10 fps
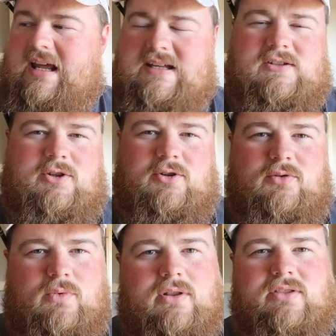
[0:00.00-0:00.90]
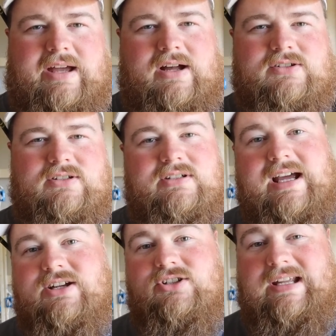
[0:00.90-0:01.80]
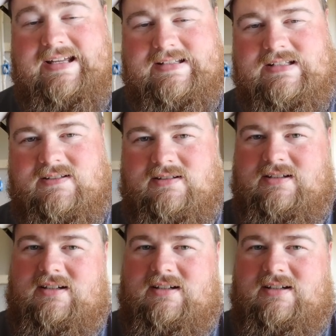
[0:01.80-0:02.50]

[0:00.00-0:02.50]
SQ1000-S.